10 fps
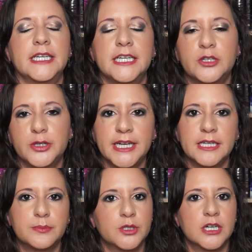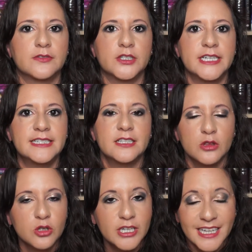in creating a book cover is
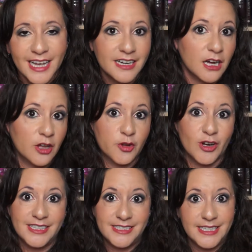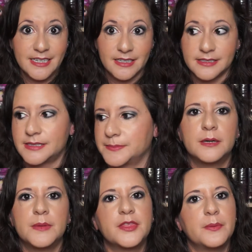looking at other ideas.
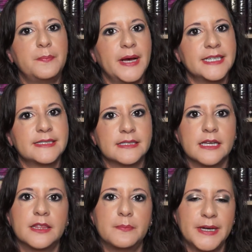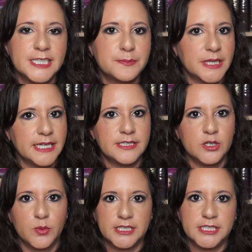The best place
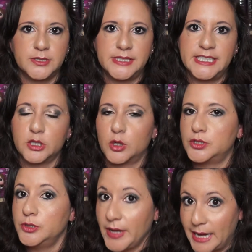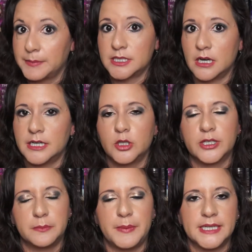you want to do is either go to Amazon and
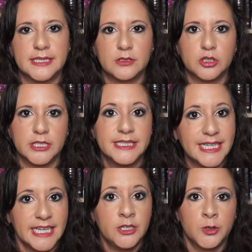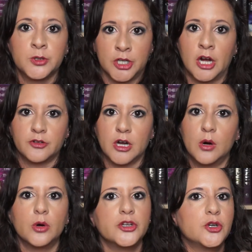look at the bestseller list in your
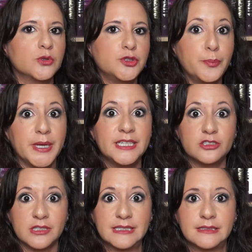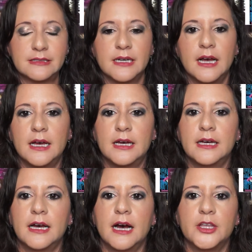genre, or you go to Pinterest.
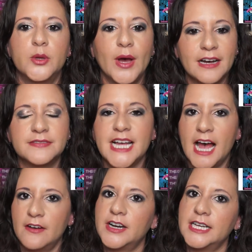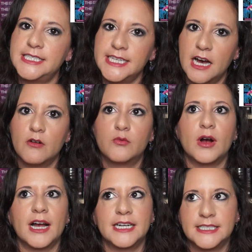You have to have an idea of
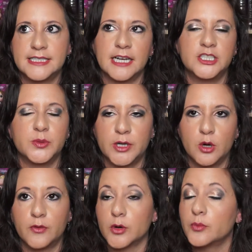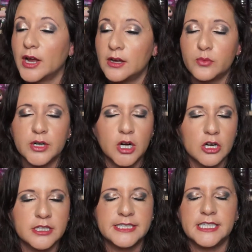what kind of designs you want to go for.
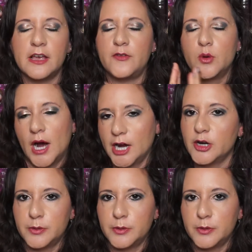Regardless if you hire a